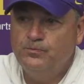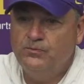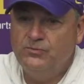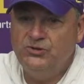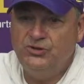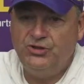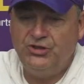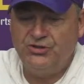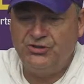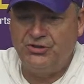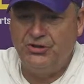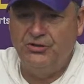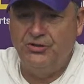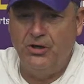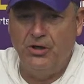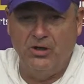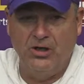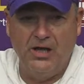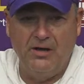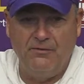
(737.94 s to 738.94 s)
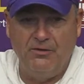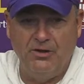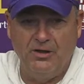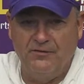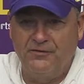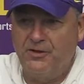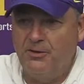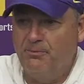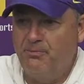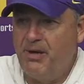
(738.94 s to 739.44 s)
Just at their level
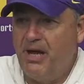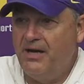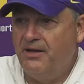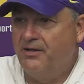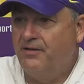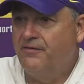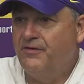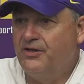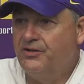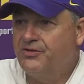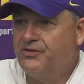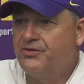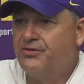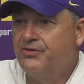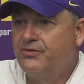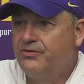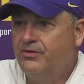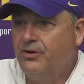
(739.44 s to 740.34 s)
of competitiveness.